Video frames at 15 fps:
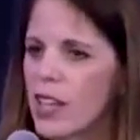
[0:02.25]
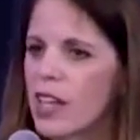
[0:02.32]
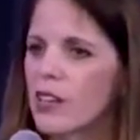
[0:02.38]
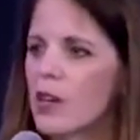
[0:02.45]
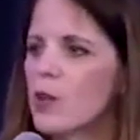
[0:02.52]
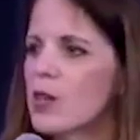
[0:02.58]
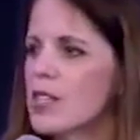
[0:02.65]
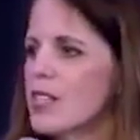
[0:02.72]

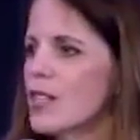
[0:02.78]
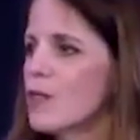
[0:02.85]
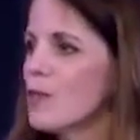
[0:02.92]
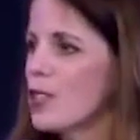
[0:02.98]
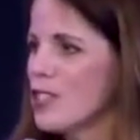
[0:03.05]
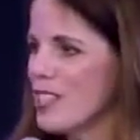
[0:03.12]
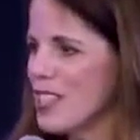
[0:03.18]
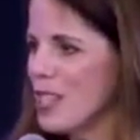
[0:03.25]
There I was in the
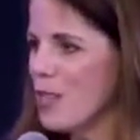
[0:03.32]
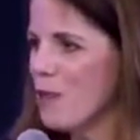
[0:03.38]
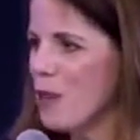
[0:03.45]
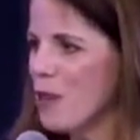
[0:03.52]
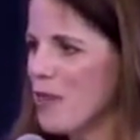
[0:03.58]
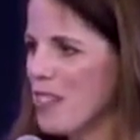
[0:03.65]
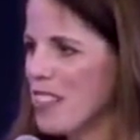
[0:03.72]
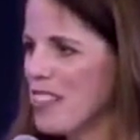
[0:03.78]
emergency
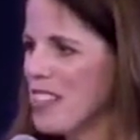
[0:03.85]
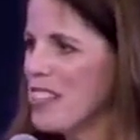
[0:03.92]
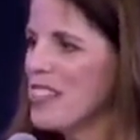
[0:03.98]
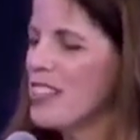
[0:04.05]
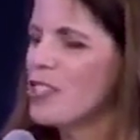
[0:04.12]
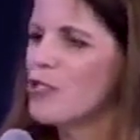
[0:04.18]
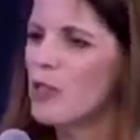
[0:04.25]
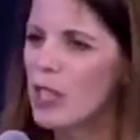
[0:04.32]
department,
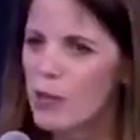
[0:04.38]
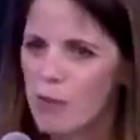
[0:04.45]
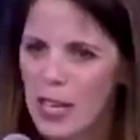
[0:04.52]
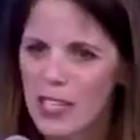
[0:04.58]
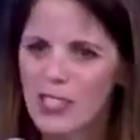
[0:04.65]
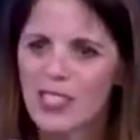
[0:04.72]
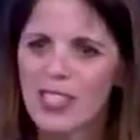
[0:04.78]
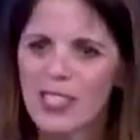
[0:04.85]
treating
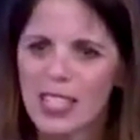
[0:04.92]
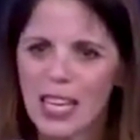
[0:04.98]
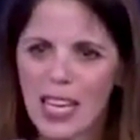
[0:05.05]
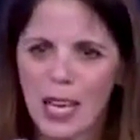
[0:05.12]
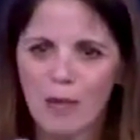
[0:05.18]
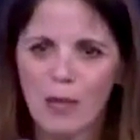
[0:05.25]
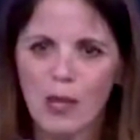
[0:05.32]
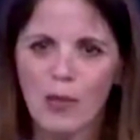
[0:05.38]
patients as they
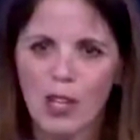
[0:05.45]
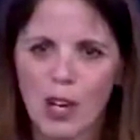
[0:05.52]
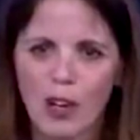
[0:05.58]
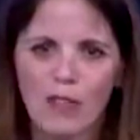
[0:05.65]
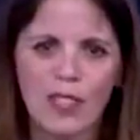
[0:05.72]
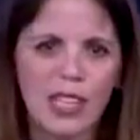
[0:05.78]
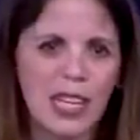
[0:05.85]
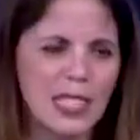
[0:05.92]
came in with
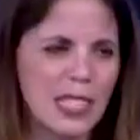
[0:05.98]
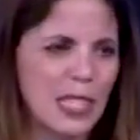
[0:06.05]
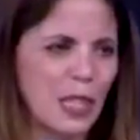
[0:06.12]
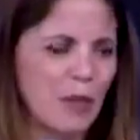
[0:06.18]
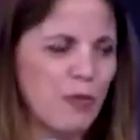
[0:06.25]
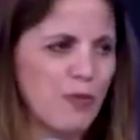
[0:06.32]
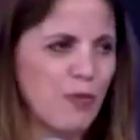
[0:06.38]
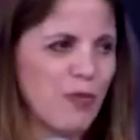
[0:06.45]

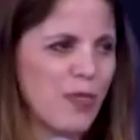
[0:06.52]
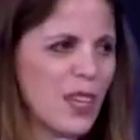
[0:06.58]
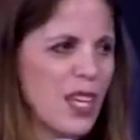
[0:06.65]
COVID-19.